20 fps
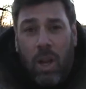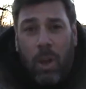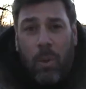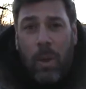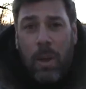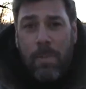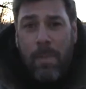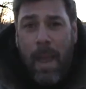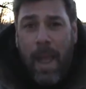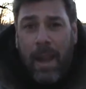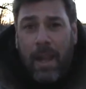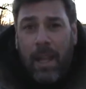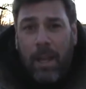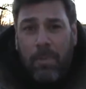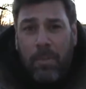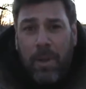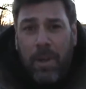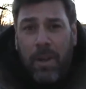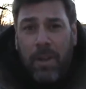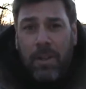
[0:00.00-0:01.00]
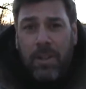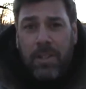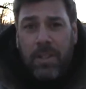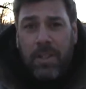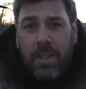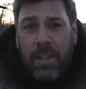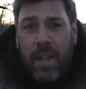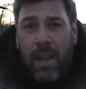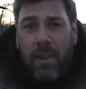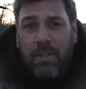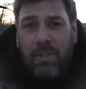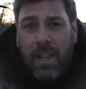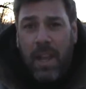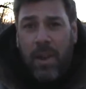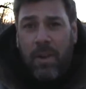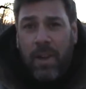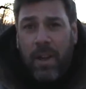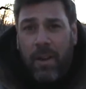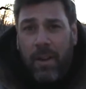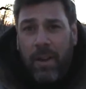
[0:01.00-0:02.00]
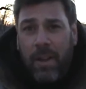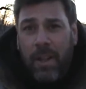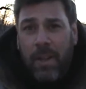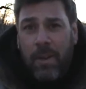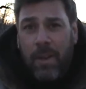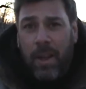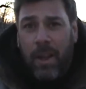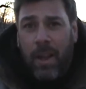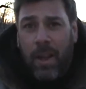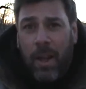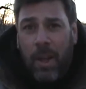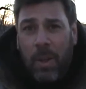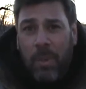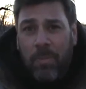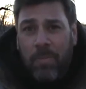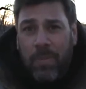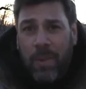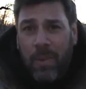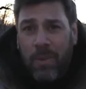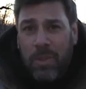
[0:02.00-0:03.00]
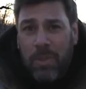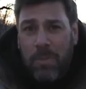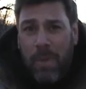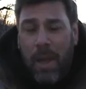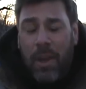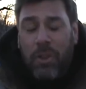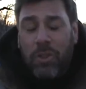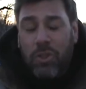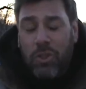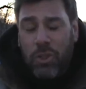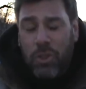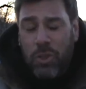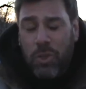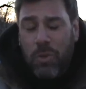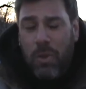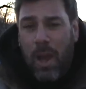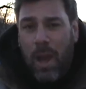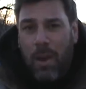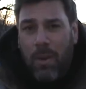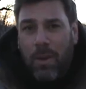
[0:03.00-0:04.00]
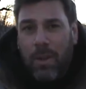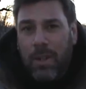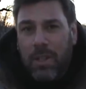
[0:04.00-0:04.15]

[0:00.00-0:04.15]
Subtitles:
the way back up here to the downtown area. That was about a 2-hour